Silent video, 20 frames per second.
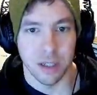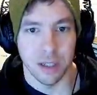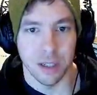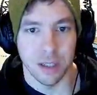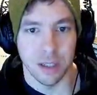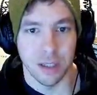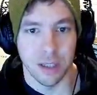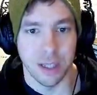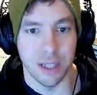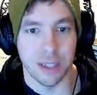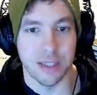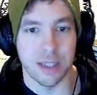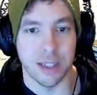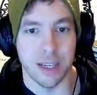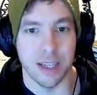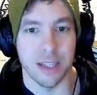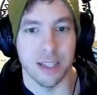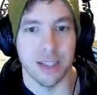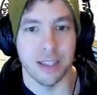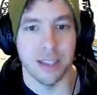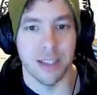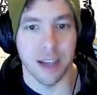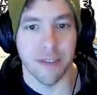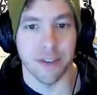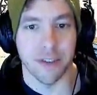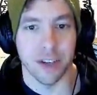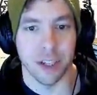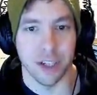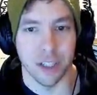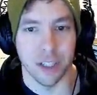This is
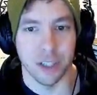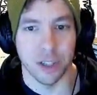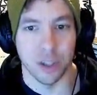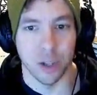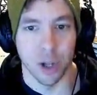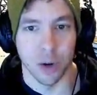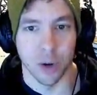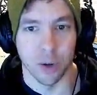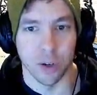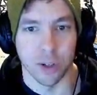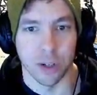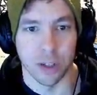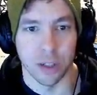definitely slower.